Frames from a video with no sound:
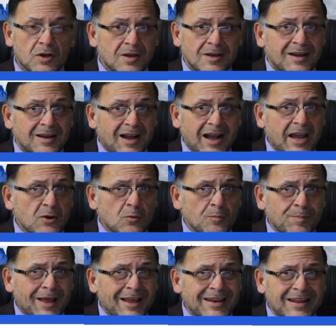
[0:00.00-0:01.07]
I don't
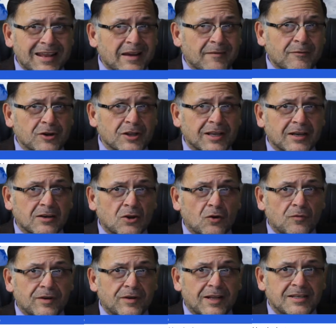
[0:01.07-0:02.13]
plan ever to get
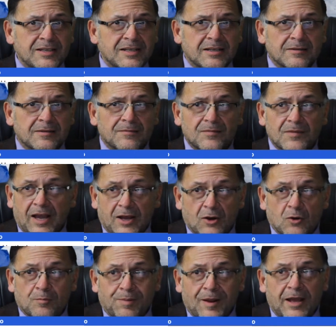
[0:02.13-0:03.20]
COVID-19. I don't
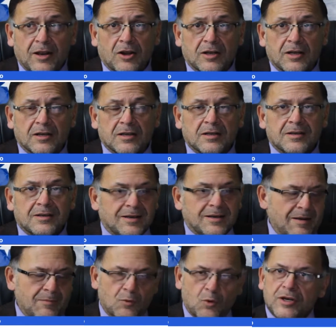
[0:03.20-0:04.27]
plan on it.
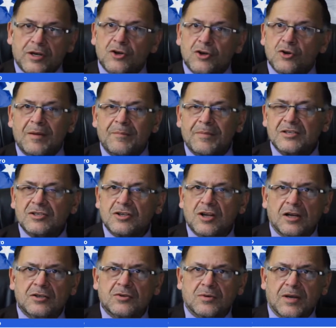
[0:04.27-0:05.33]
I'm going to do my best
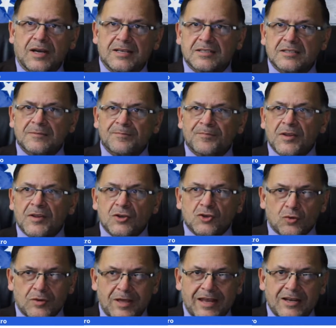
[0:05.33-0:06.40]
not to, guys. So
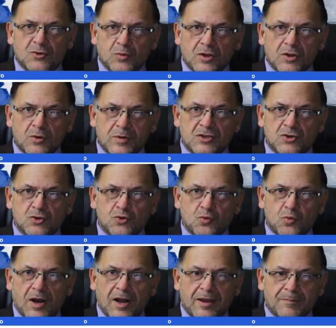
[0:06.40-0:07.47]
that is one of the reasons
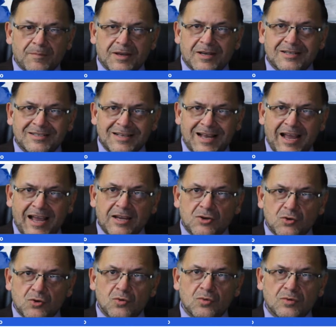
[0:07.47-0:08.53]
why, because I
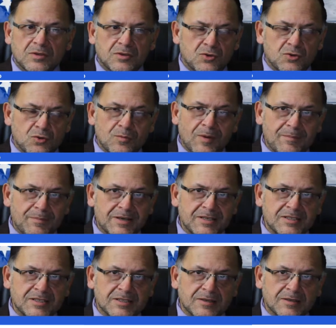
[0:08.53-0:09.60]
do my best
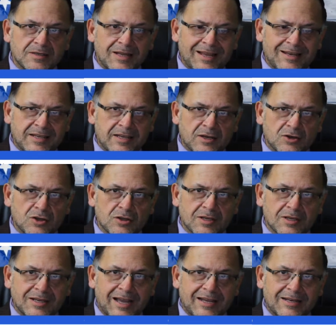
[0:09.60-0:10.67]
to adhere to the
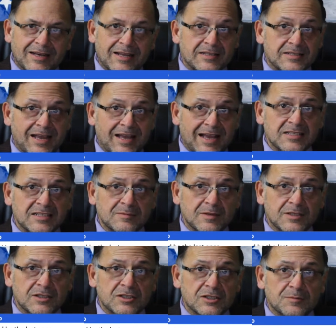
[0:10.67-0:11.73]
guidelines as
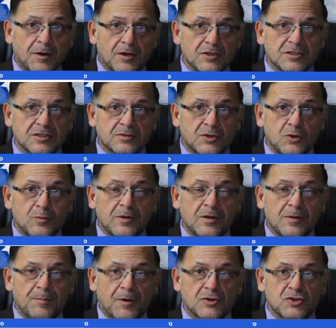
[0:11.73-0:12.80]
much as possible, humanly
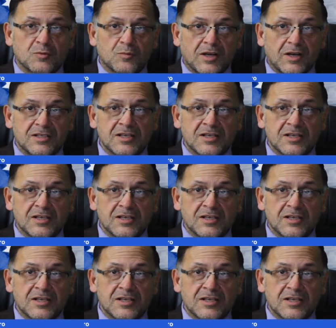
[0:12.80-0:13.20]
possible, guys.